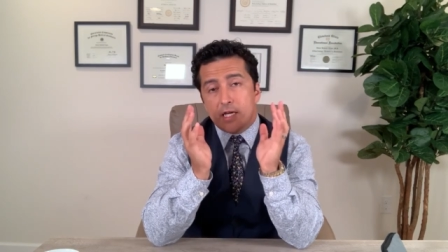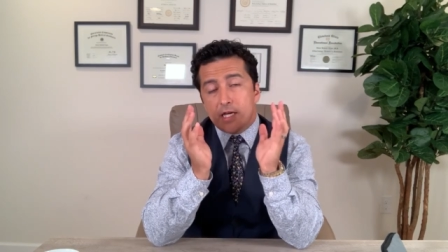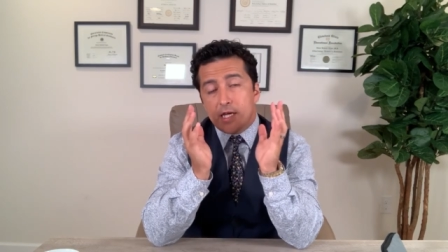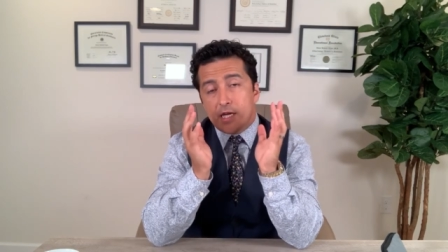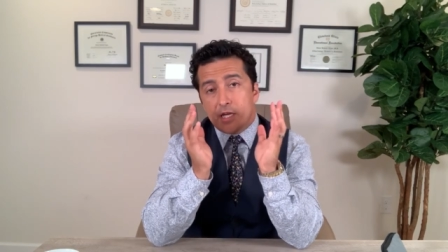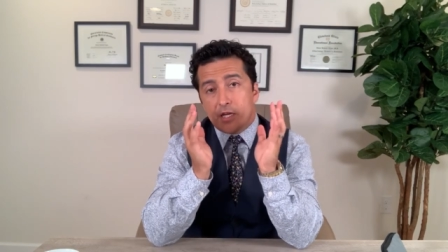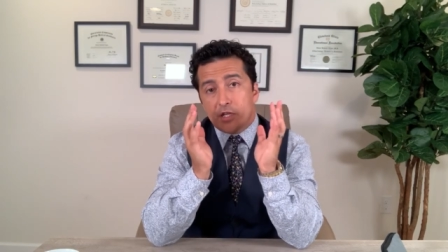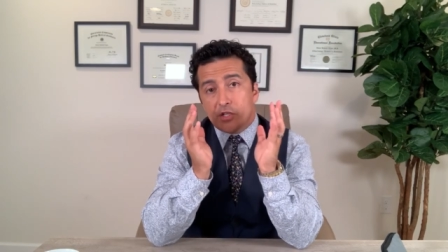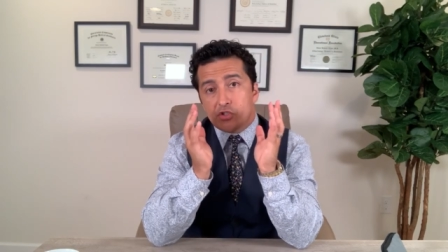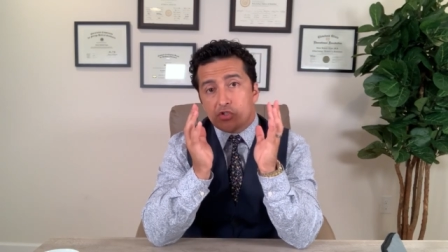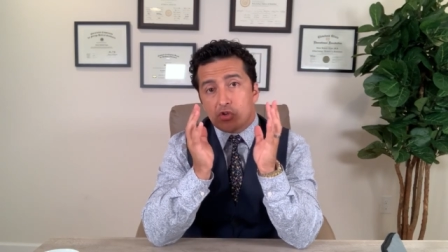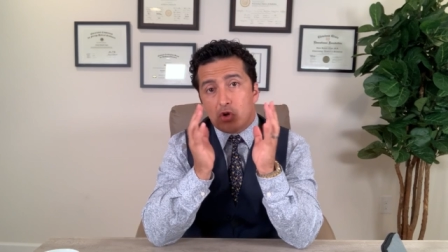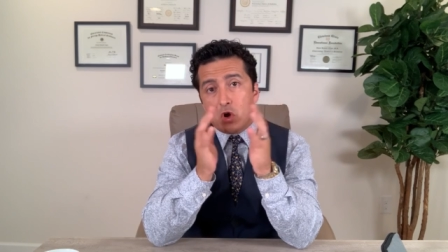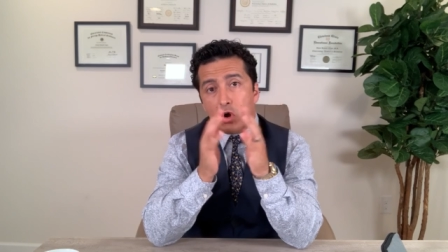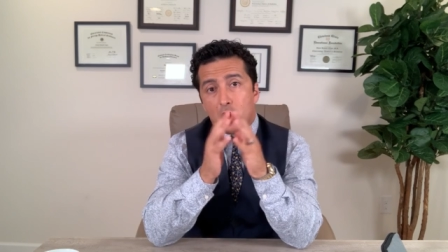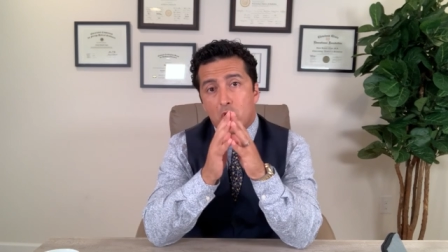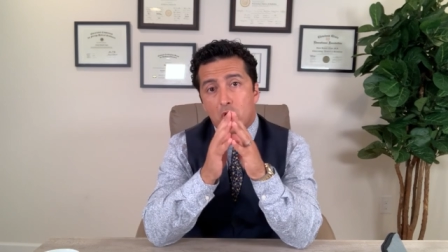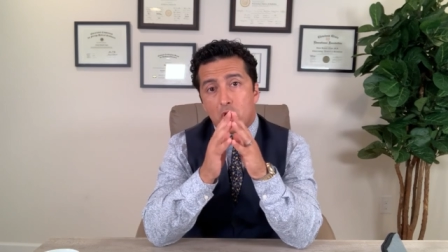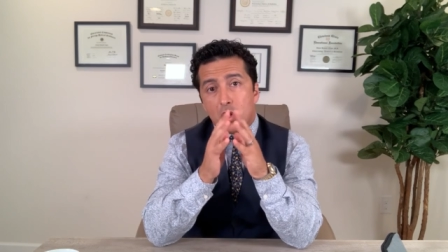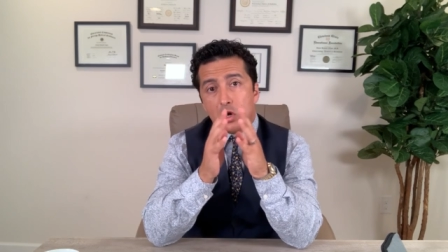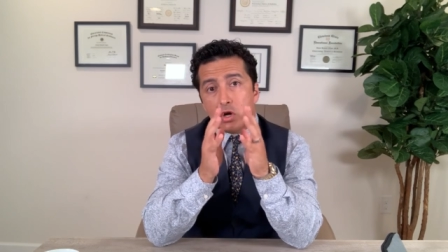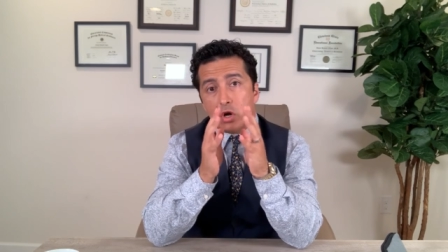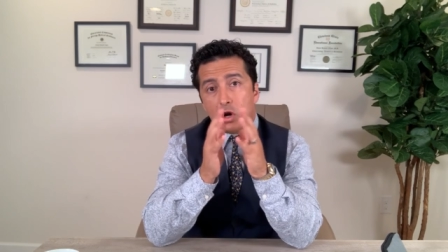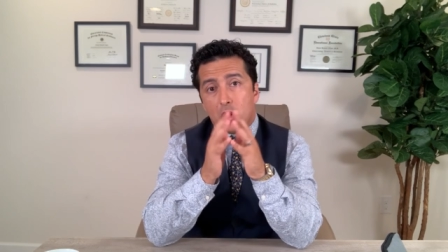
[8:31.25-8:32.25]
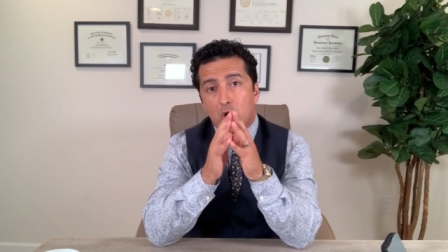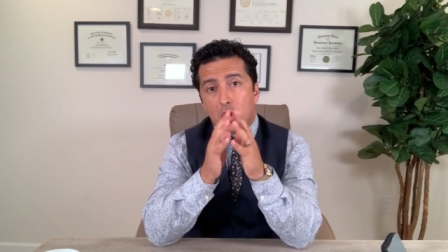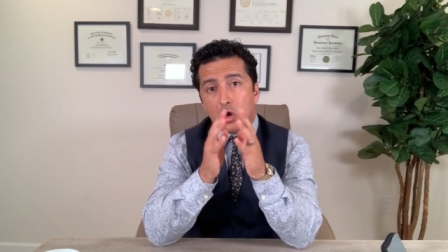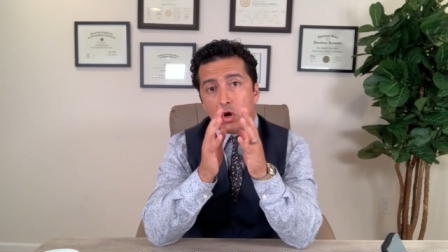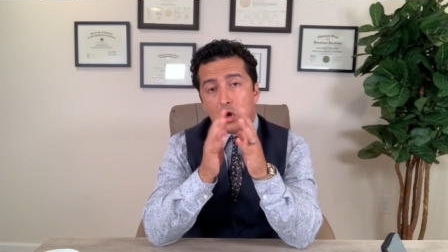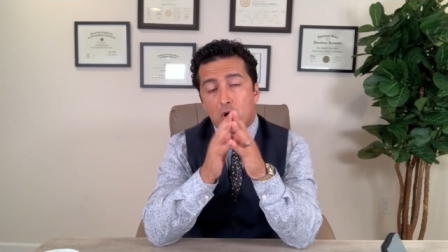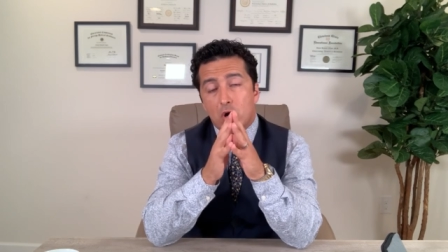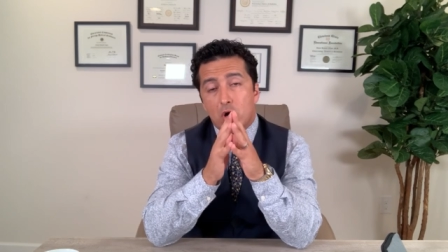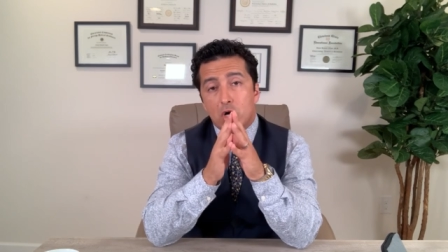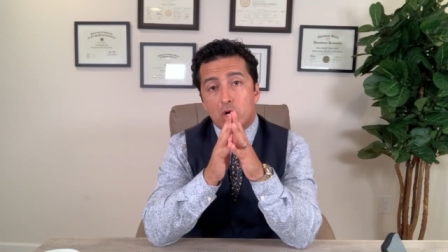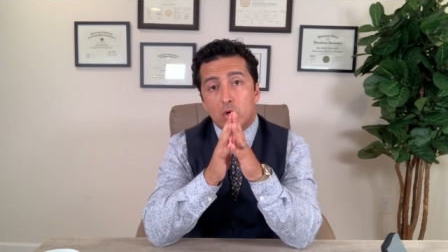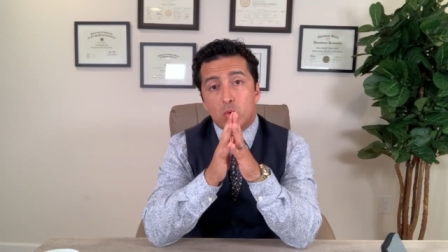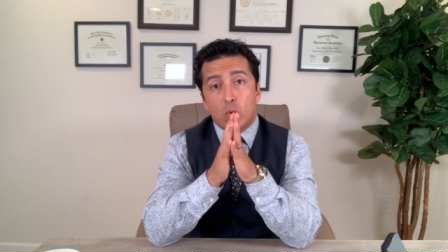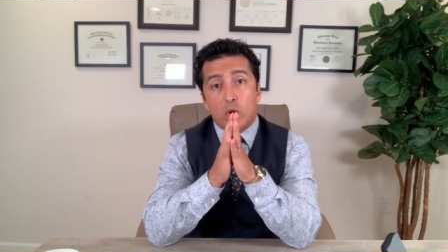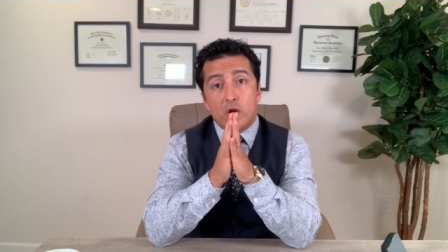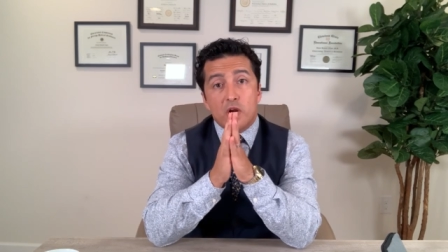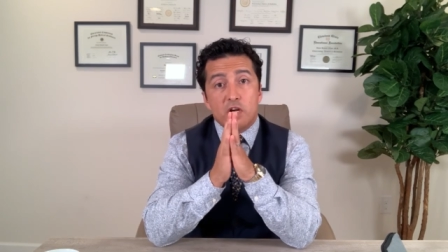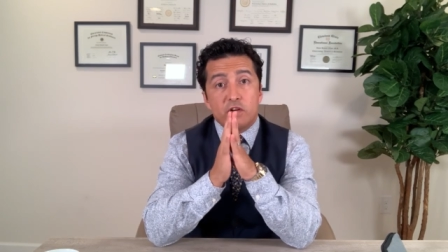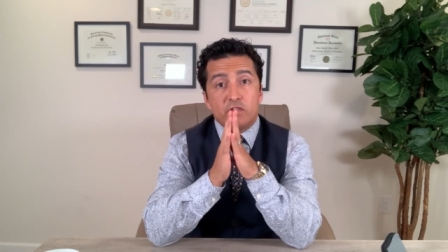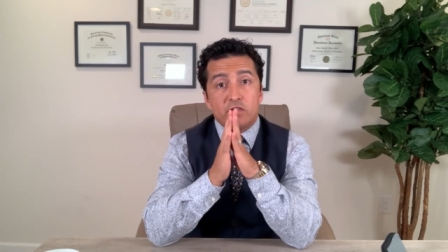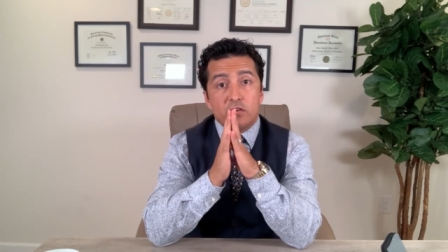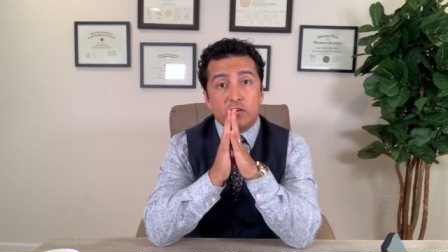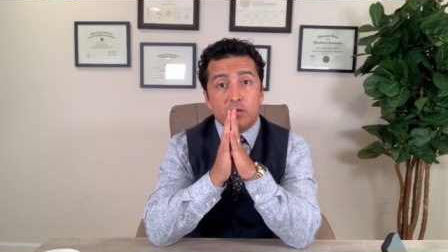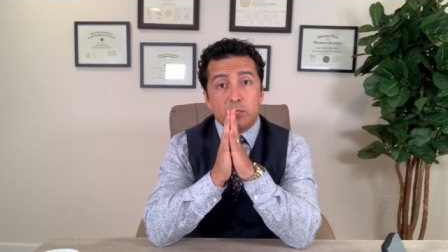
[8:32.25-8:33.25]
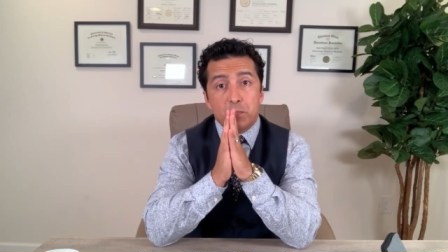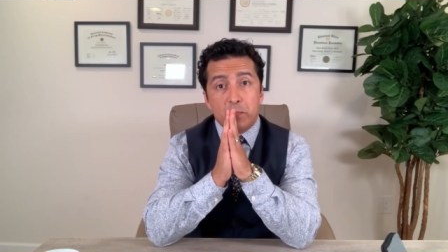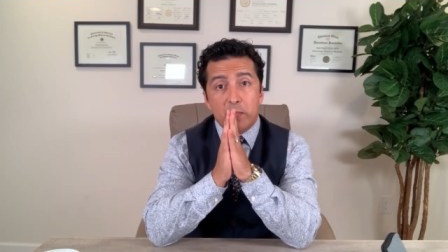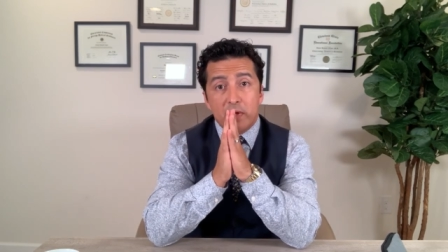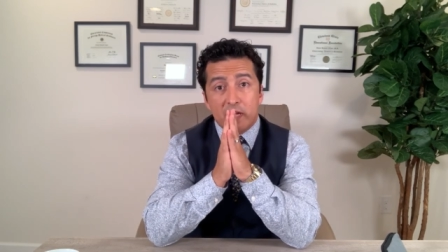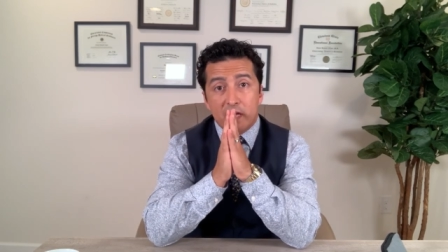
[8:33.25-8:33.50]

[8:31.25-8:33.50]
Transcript: It is hard, hard, hard. Whatever